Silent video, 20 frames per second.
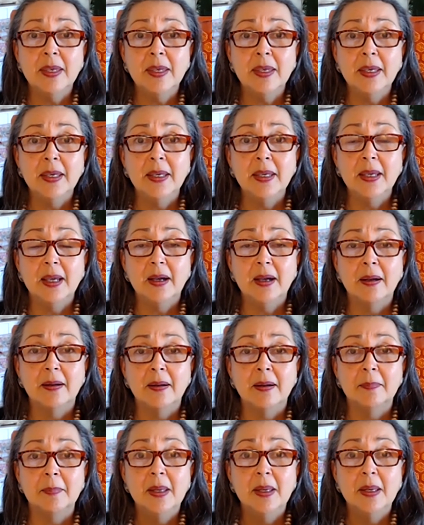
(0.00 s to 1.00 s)

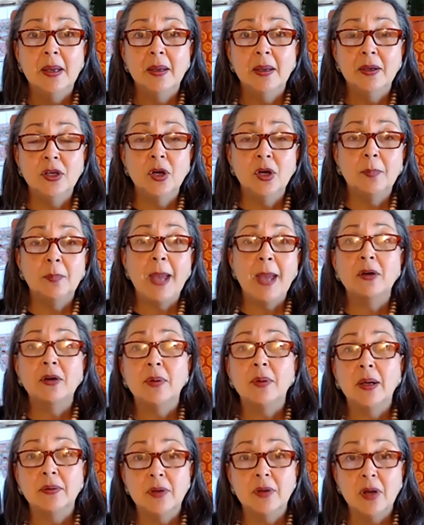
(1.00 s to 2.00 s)
the you
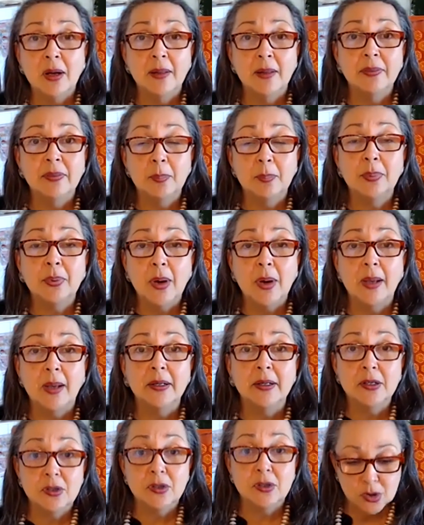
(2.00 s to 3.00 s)
know, background on
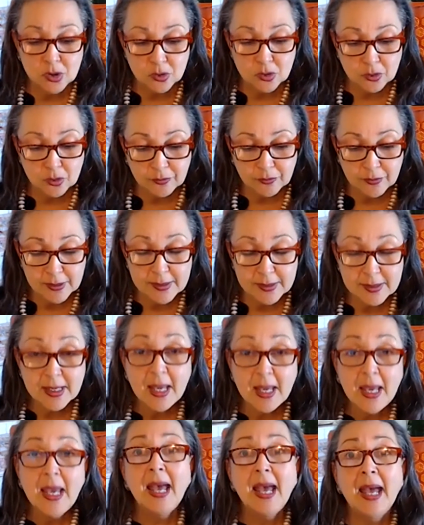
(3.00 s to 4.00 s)
the product or
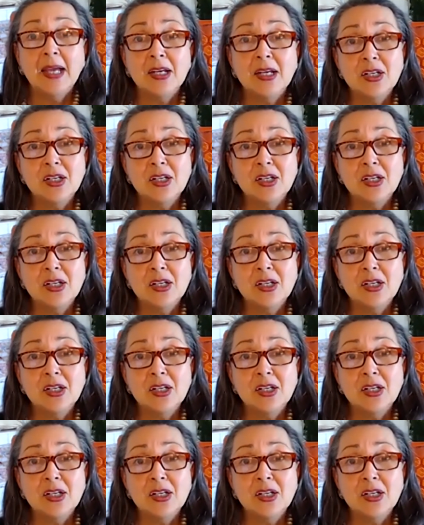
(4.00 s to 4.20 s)
service.